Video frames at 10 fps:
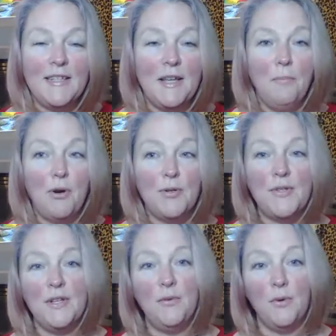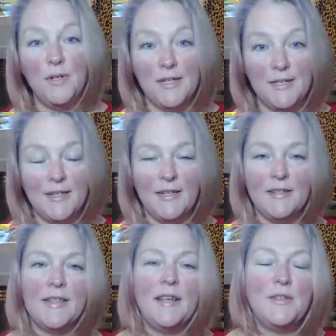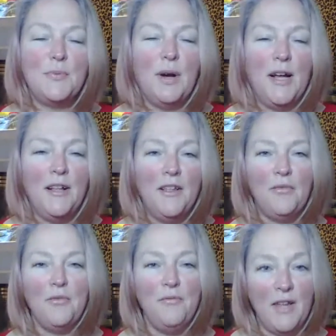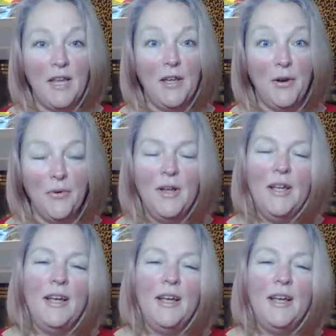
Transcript: in person or distance as well through video,